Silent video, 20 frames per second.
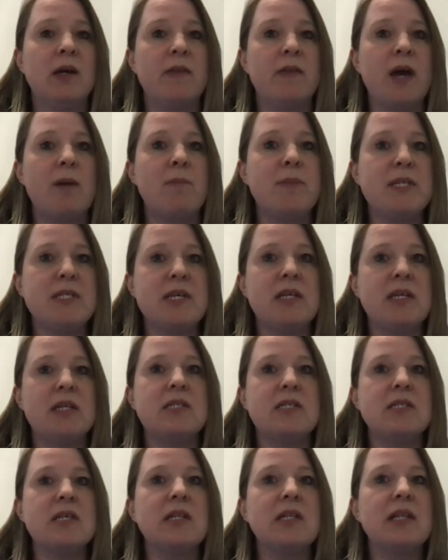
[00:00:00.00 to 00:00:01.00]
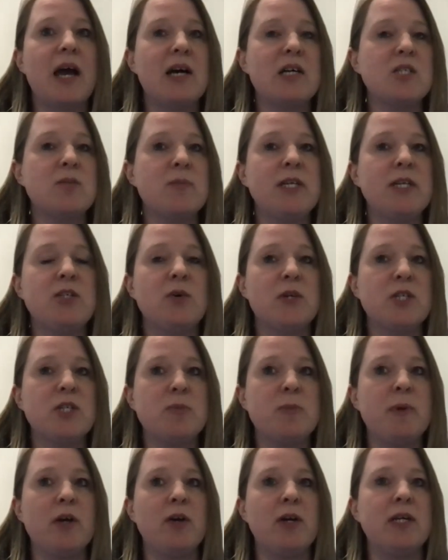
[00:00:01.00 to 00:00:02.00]
That busyness allows me to
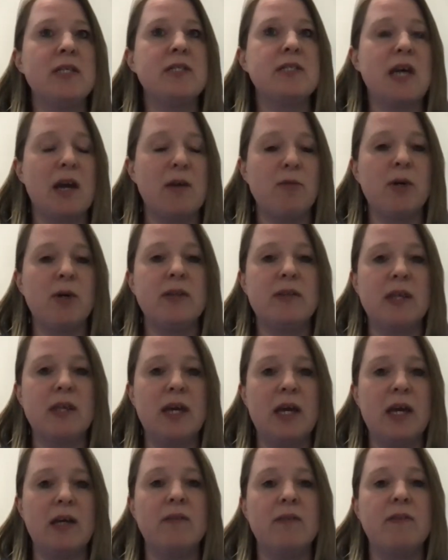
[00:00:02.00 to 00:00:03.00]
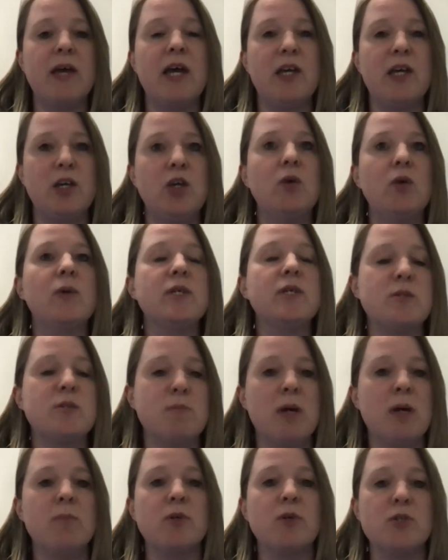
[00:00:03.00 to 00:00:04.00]
experience everything that you as
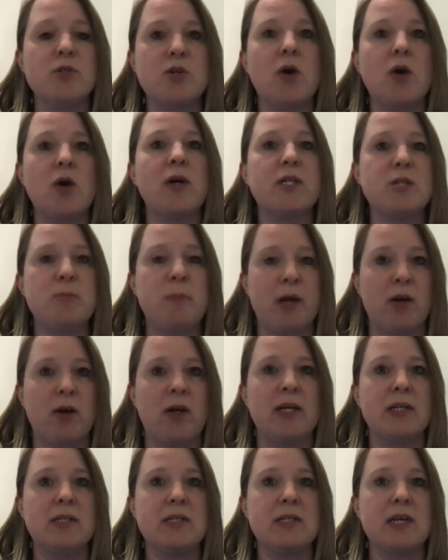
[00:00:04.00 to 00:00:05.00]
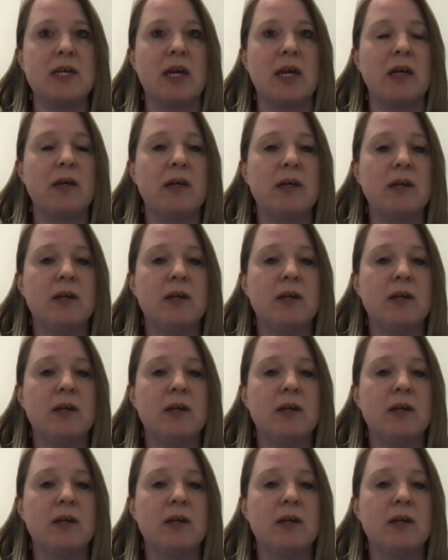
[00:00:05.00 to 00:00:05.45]
members are experiencing.